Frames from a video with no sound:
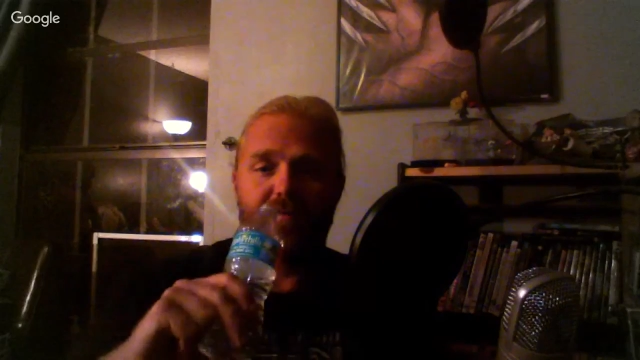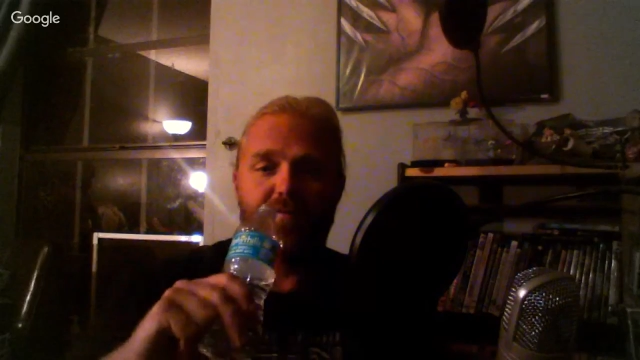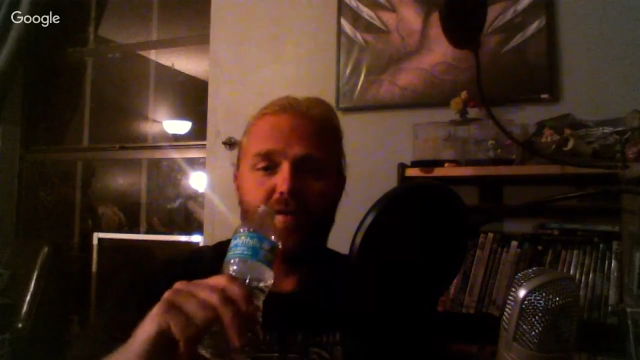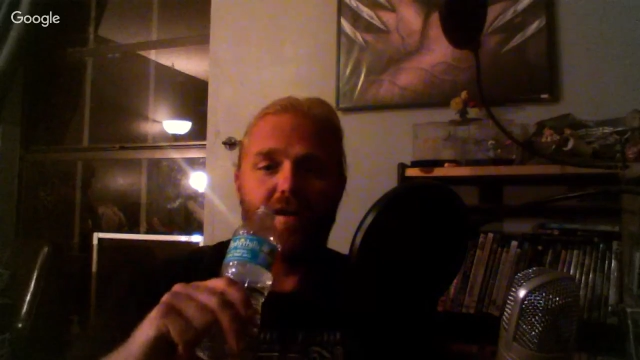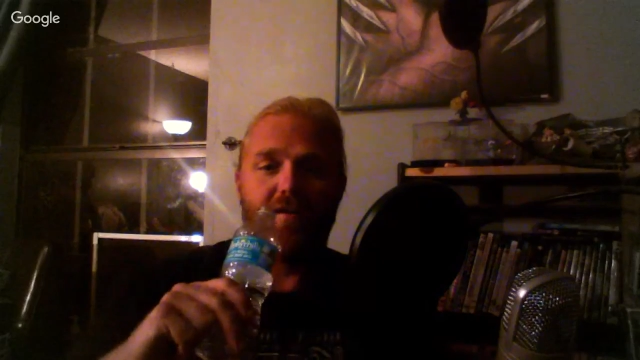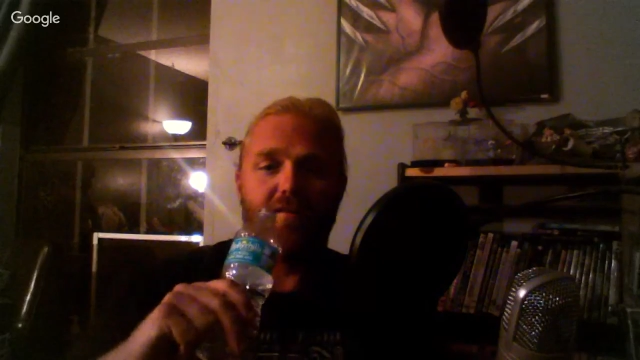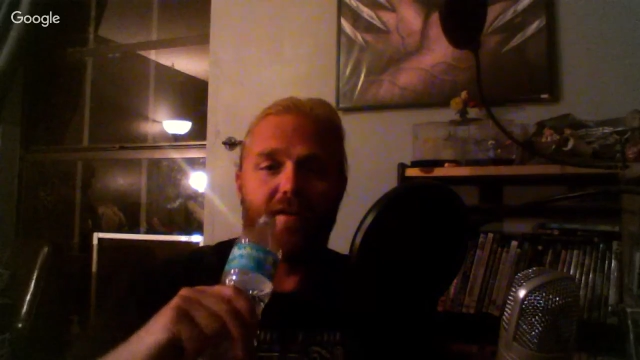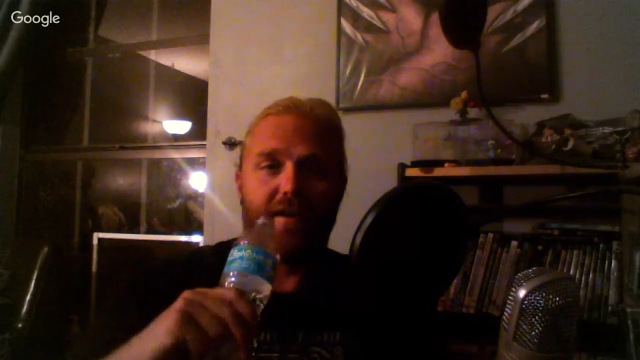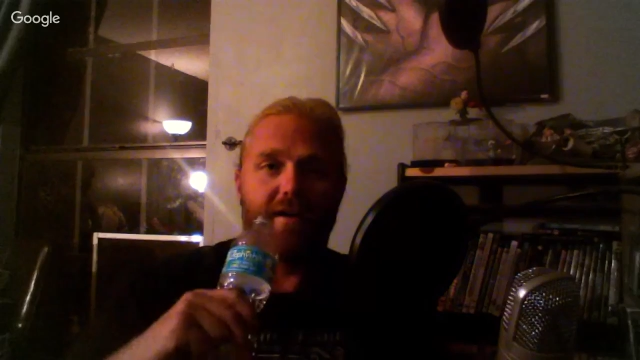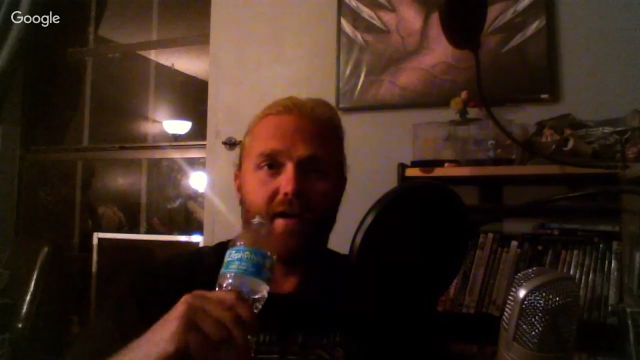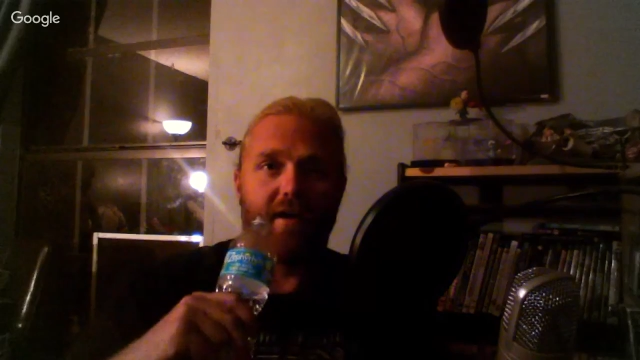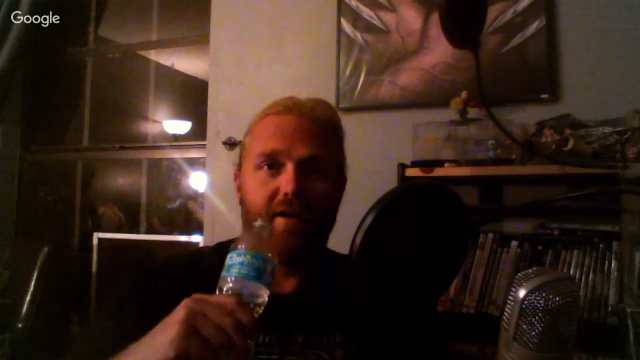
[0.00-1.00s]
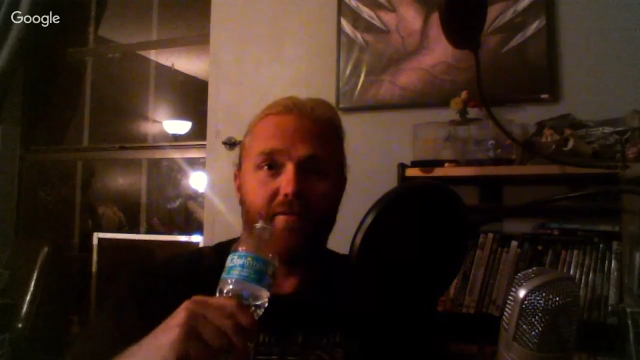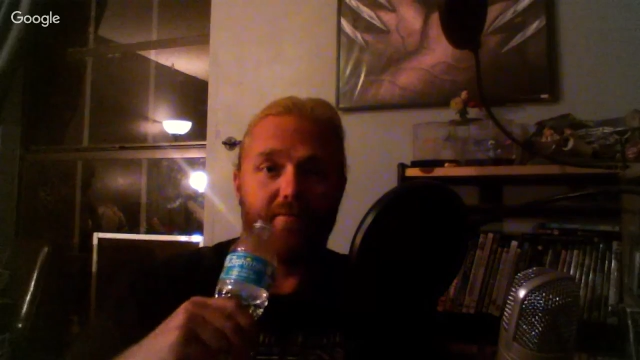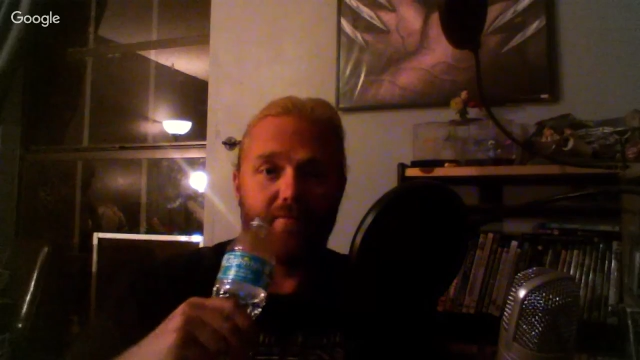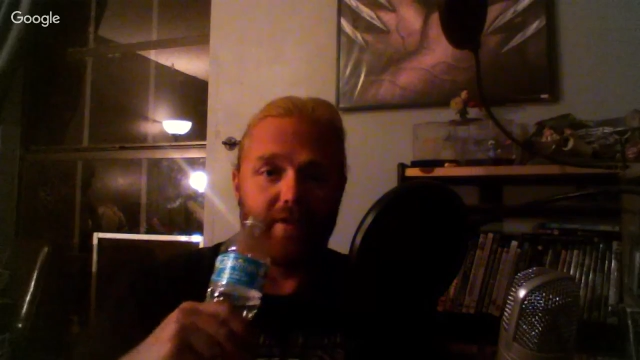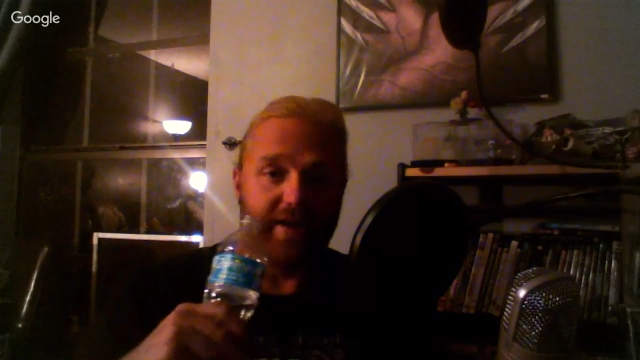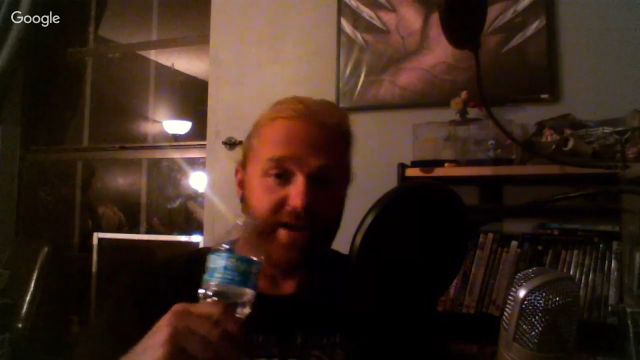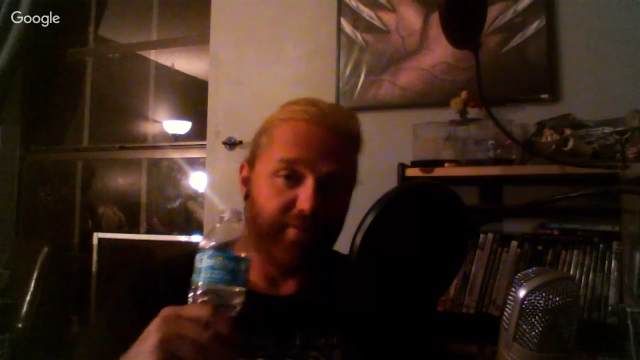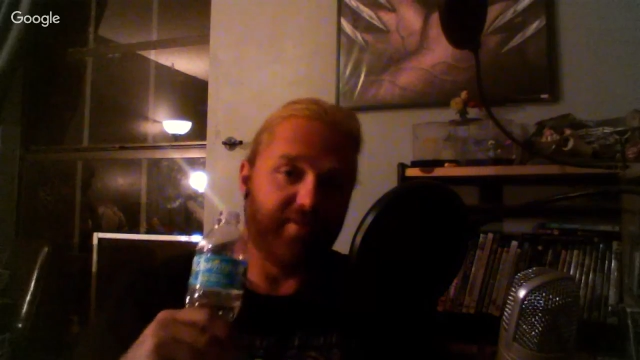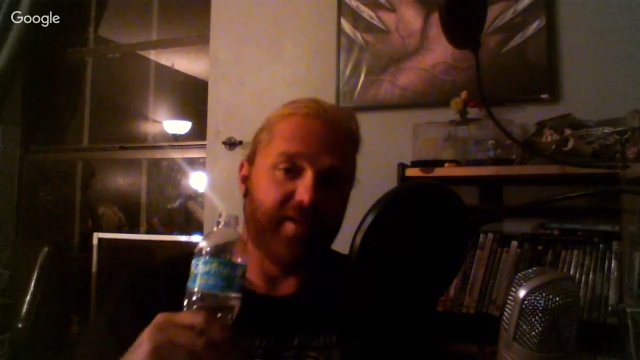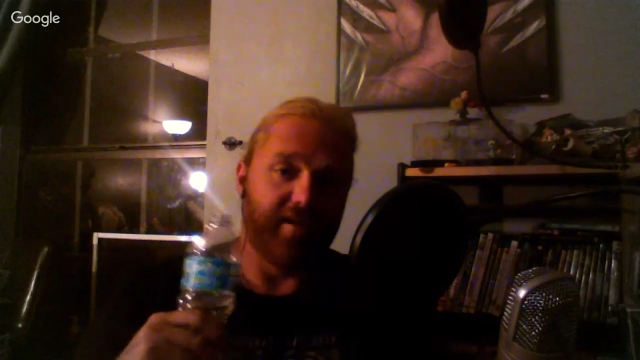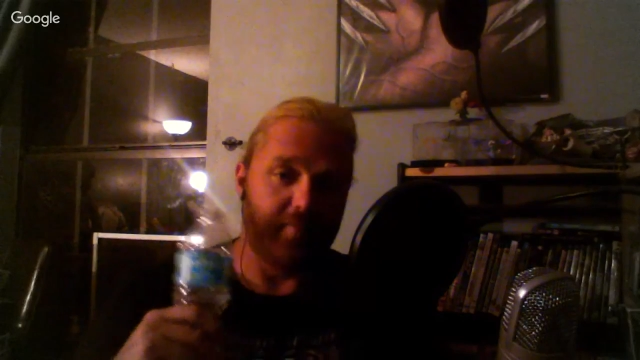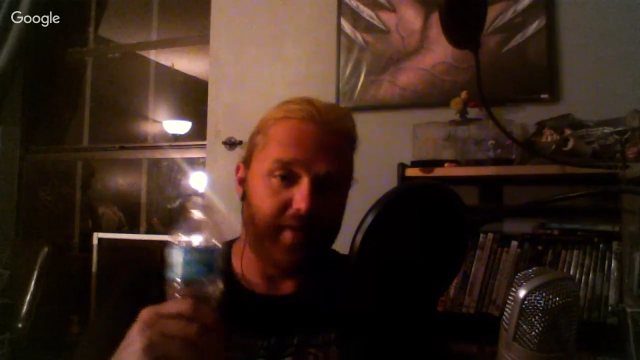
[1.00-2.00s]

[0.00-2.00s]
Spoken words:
far as like you said,